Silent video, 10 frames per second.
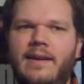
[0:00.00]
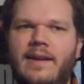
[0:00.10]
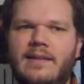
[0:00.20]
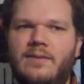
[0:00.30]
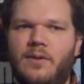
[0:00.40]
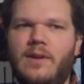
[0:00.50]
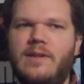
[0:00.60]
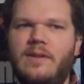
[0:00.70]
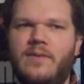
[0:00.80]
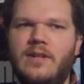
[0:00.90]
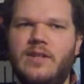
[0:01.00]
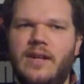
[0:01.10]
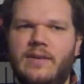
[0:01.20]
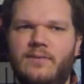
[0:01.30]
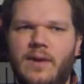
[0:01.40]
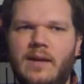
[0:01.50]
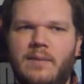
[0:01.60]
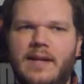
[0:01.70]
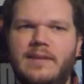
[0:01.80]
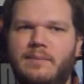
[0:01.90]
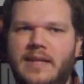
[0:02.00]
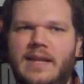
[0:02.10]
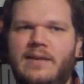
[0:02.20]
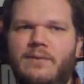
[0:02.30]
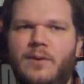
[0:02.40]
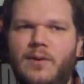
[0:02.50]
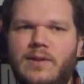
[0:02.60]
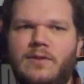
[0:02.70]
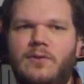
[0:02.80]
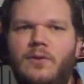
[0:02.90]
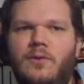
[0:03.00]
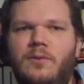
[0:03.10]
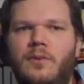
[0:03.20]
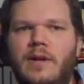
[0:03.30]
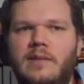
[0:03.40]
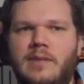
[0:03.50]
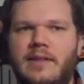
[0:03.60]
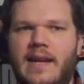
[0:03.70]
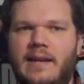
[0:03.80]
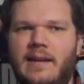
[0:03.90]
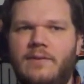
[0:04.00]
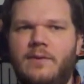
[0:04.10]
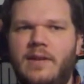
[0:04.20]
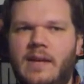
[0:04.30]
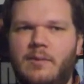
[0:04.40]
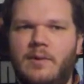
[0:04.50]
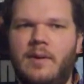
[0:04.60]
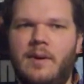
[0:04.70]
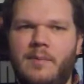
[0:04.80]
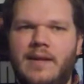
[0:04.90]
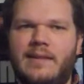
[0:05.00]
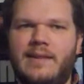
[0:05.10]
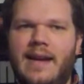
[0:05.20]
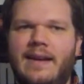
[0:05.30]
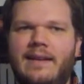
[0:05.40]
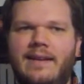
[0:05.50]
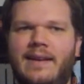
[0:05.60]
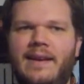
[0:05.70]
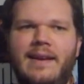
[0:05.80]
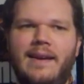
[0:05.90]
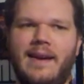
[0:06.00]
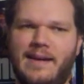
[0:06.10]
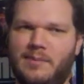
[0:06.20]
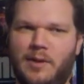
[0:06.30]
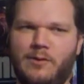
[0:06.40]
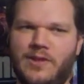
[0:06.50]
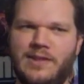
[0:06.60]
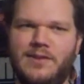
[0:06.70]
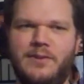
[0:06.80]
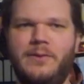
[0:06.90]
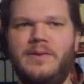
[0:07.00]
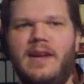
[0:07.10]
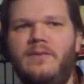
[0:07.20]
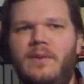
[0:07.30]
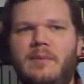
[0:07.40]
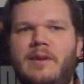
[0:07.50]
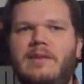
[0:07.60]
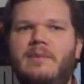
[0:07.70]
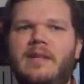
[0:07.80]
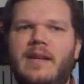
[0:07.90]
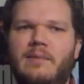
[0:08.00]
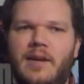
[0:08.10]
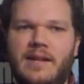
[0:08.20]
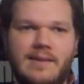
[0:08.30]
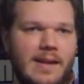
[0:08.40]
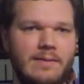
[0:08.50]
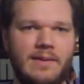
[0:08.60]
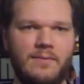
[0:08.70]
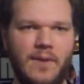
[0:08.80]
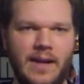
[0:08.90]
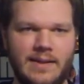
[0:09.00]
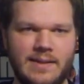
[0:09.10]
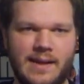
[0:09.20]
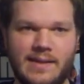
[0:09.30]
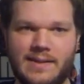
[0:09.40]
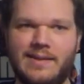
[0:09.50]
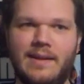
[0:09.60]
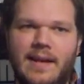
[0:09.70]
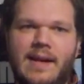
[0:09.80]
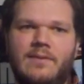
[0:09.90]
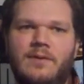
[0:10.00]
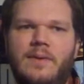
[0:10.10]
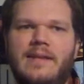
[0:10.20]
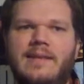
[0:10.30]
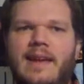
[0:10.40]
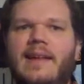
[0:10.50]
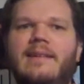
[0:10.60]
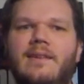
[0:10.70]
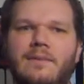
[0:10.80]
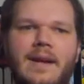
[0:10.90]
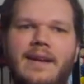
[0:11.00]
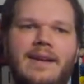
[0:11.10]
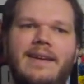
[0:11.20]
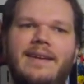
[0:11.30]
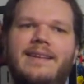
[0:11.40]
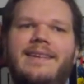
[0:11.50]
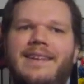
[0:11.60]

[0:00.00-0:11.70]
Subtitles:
Instead of crossing the finish line, Frank makes a beeline for York's control room where he's been handcuffed to a table by Satana. An explosion ensues. Everyone appears to be dead, but it is announced that Frankenstein is still alive to race again. Hooray!